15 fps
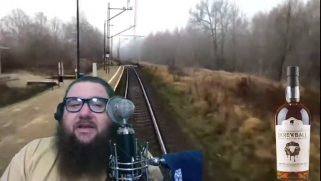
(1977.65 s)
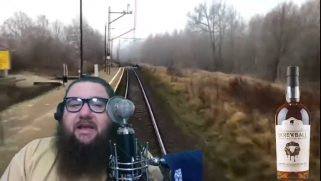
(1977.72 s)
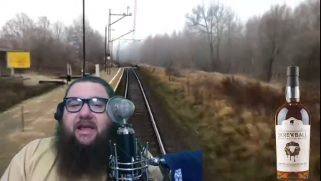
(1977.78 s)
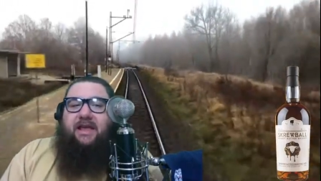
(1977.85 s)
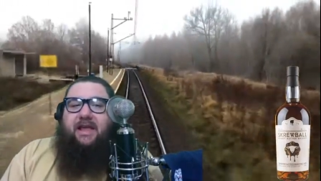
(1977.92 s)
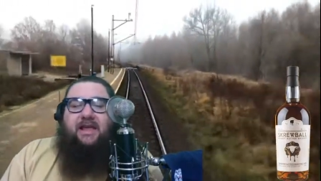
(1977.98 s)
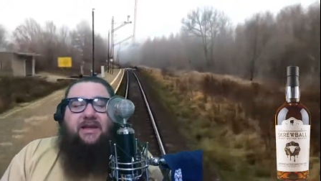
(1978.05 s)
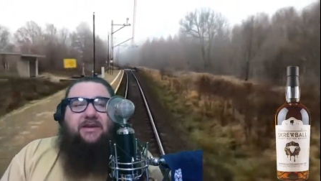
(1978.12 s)

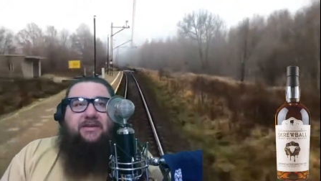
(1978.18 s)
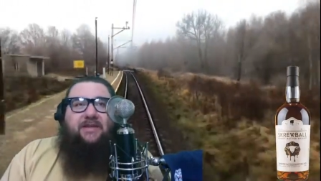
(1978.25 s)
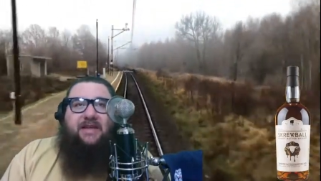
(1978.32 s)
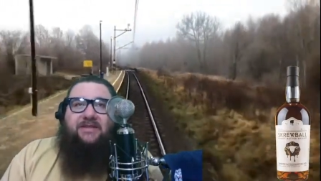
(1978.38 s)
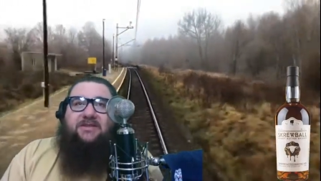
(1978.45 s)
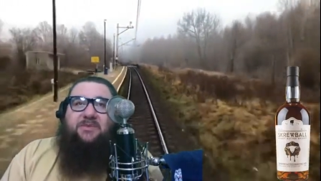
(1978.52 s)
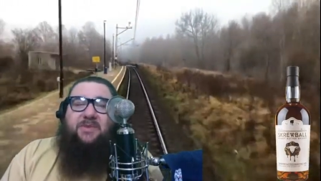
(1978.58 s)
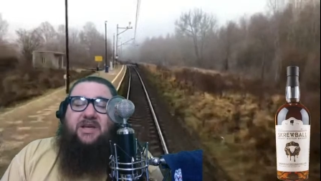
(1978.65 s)
And
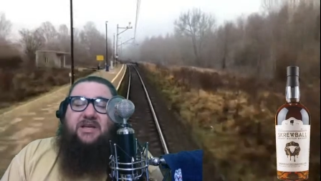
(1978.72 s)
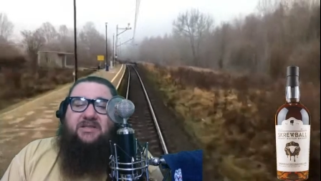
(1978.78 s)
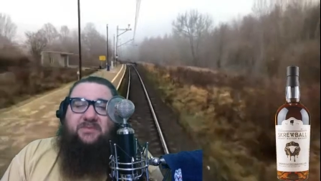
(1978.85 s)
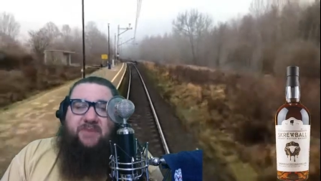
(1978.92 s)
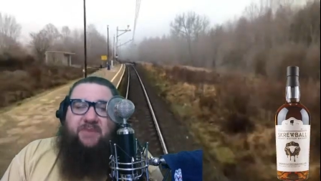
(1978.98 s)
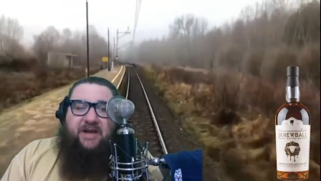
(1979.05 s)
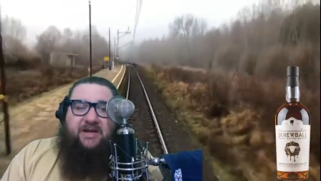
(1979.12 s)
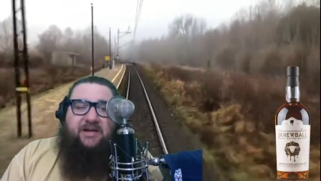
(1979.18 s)
that's to be
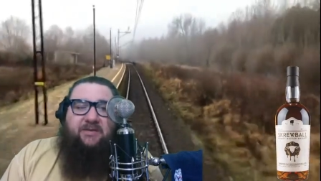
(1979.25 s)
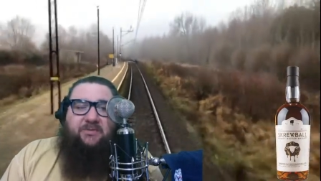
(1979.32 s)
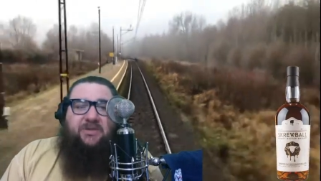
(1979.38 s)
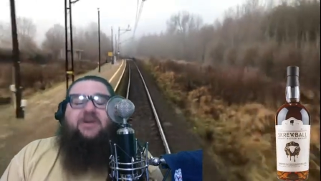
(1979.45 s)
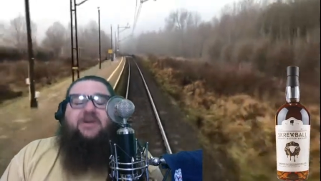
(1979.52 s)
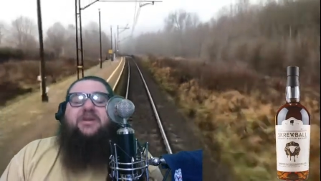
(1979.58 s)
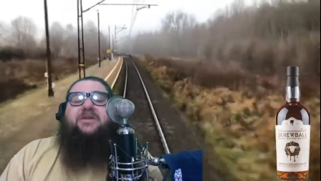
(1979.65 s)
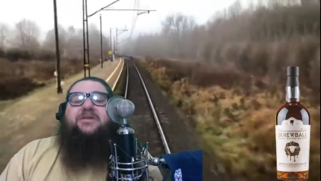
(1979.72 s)
expected
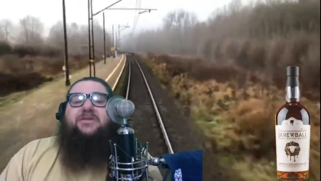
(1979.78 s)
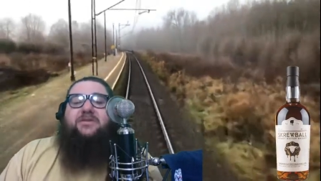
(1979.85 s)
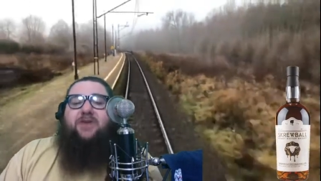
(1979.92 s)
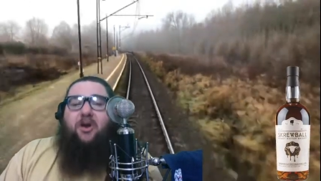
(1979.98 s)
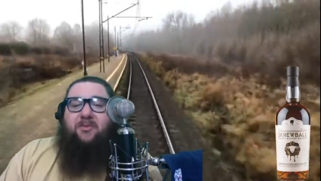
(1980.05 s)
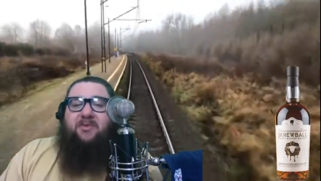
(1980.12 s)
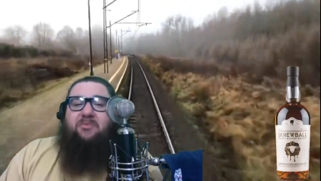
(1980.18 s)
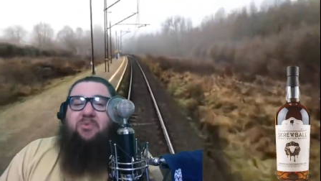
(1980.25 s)
because
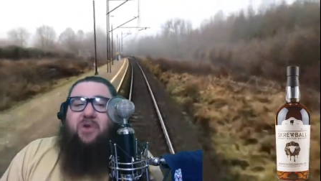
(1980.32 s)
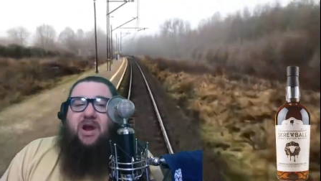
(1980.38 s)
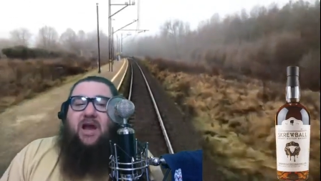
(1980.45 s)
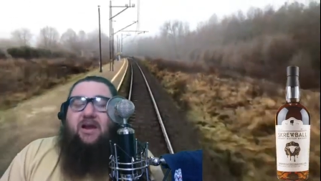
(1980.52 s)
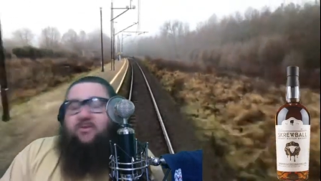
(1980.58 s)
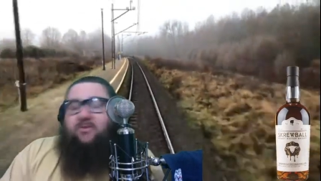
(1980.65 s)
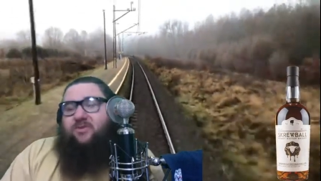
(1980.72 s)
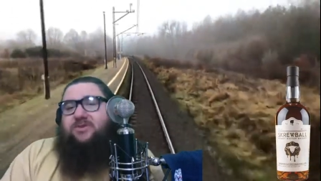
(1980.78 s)
Kobe
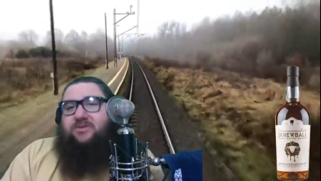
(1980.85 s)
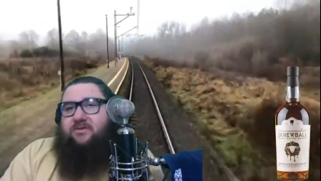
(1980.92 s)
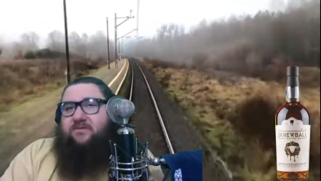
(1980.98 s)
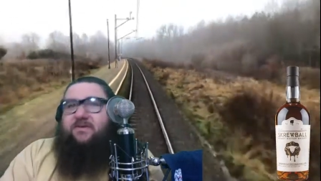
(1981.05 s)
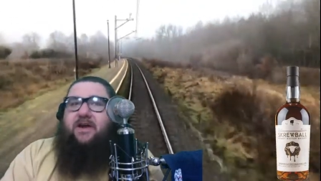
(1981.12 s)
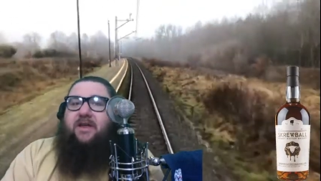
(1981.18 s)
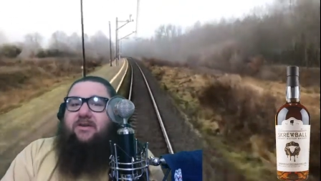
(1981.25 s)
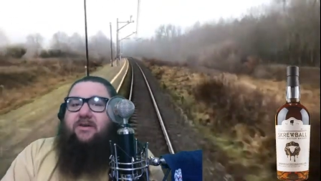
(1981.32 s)
Bryant was her
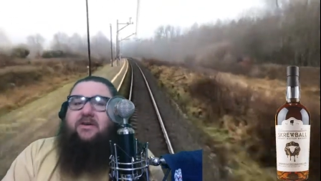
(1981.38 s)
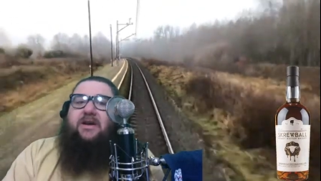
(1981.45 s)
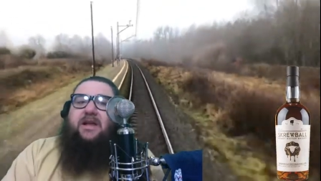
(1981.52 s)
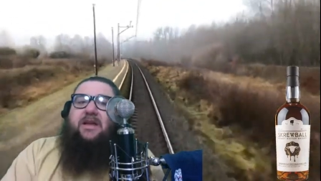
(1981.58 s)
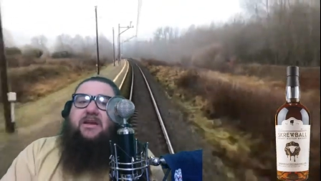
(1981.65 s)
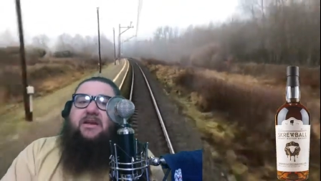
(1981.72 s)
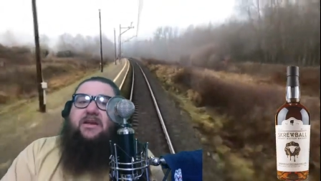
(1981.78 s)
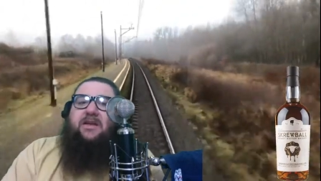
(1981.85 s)
father. And